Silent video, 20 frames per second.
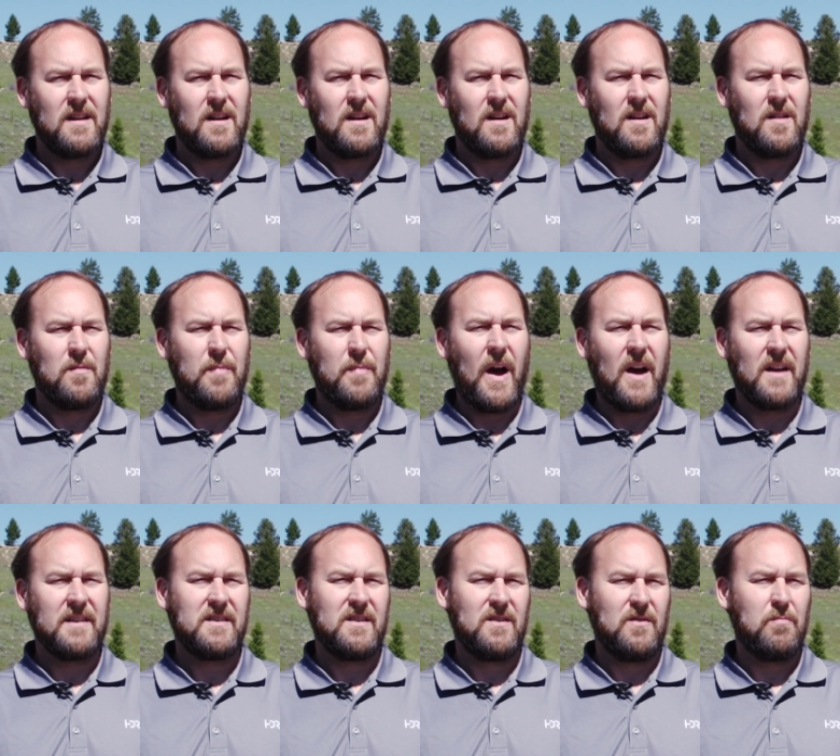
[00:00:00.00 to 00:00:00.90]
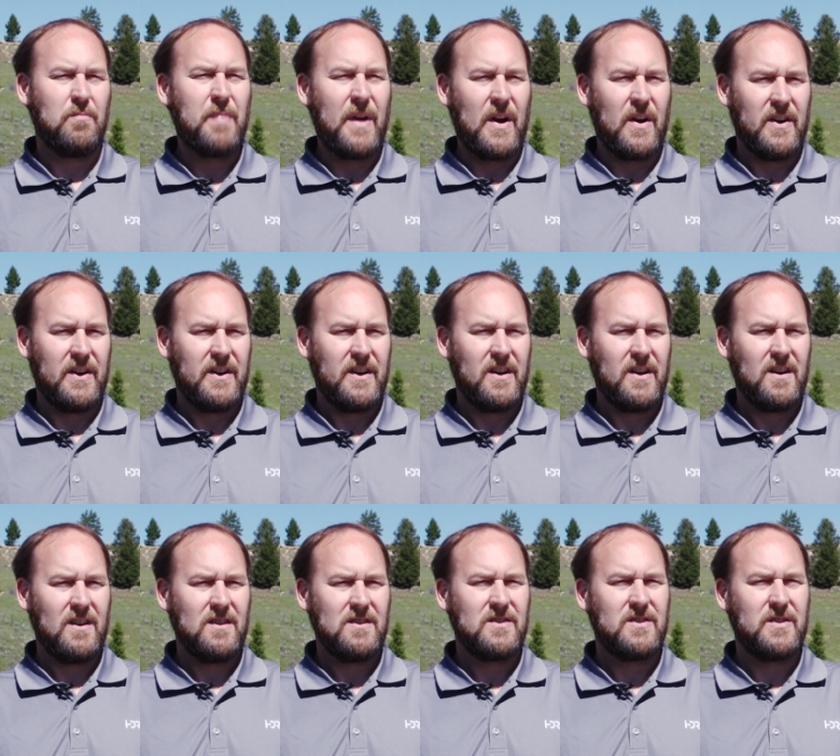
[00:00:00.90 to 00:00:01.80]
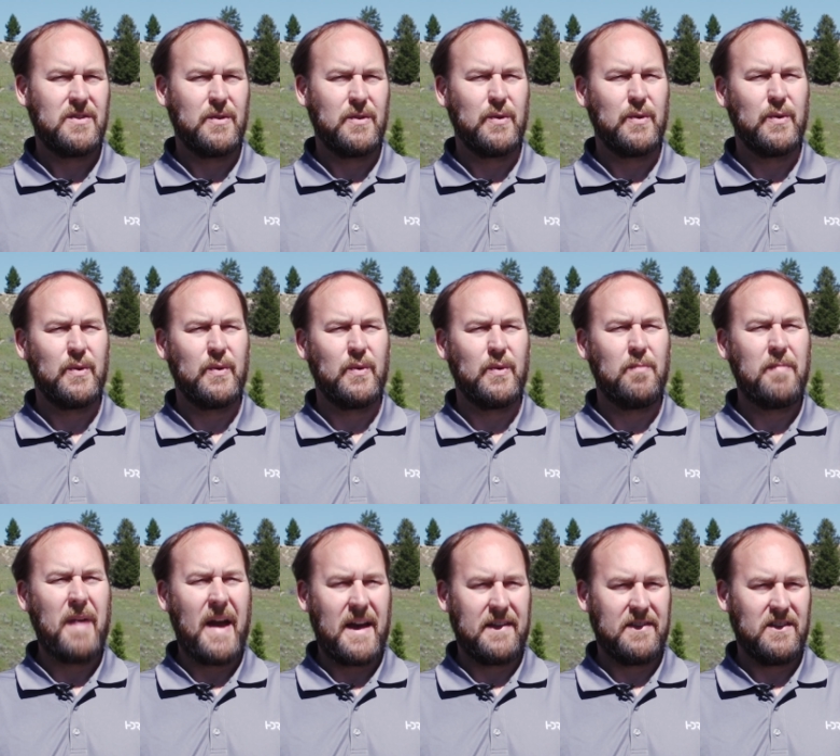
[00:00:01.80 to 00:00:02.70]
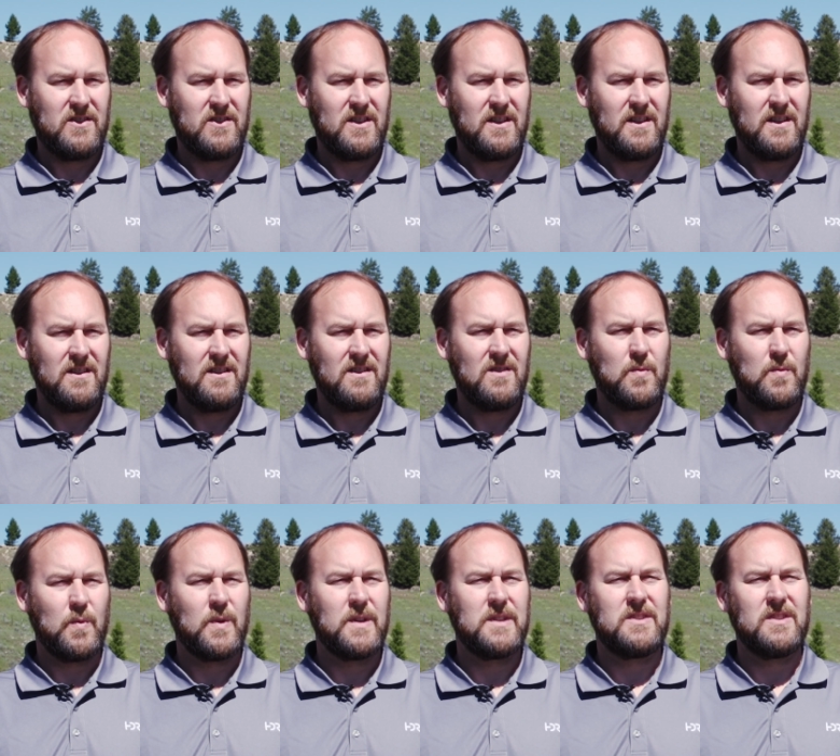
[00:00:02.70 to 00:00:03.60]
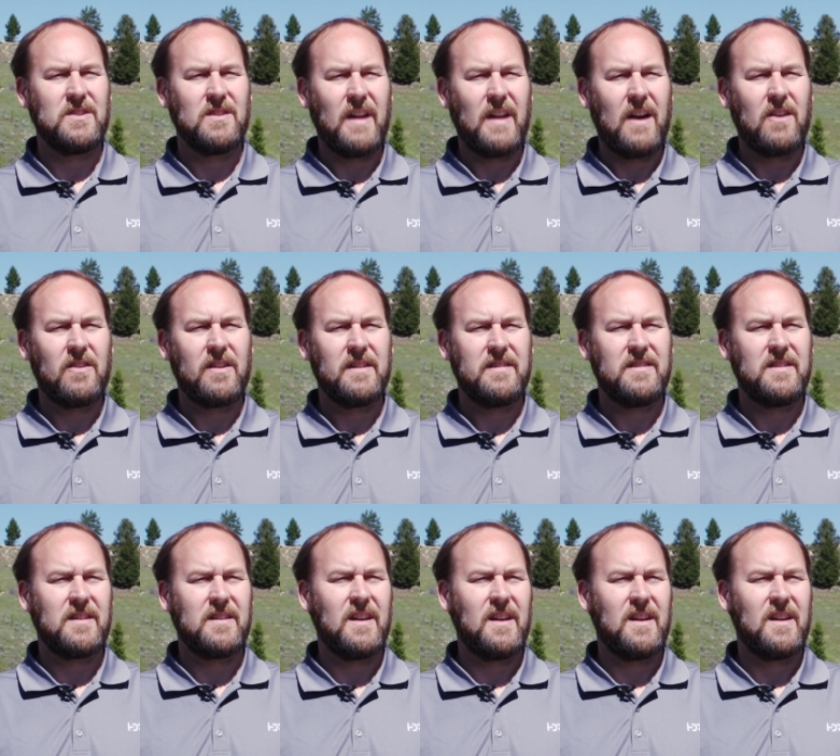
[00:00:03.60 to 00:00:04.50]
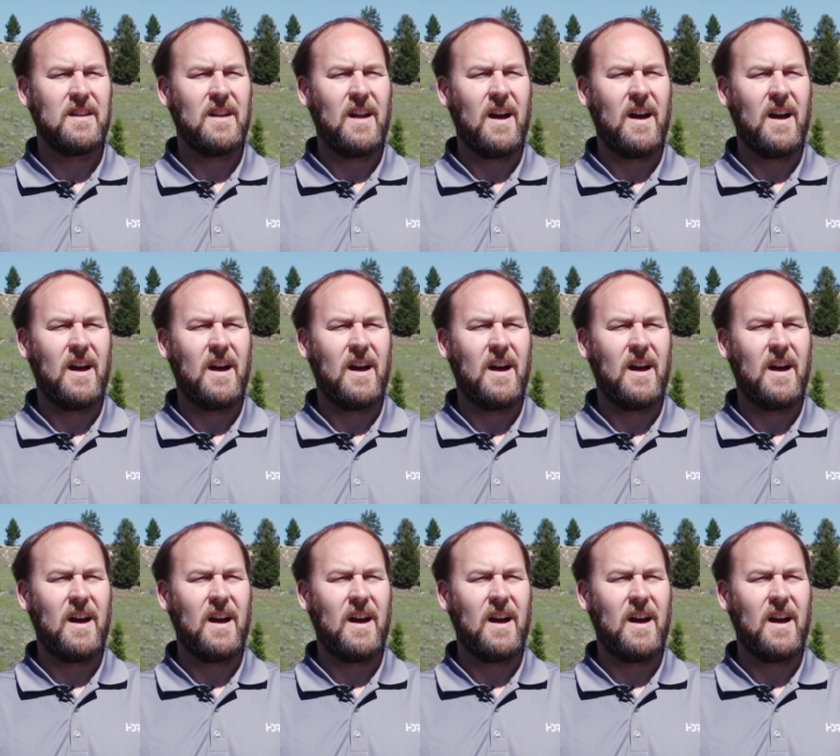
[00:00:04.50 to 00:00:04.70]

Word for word: a positive barrier to pathogens, which allowed us to get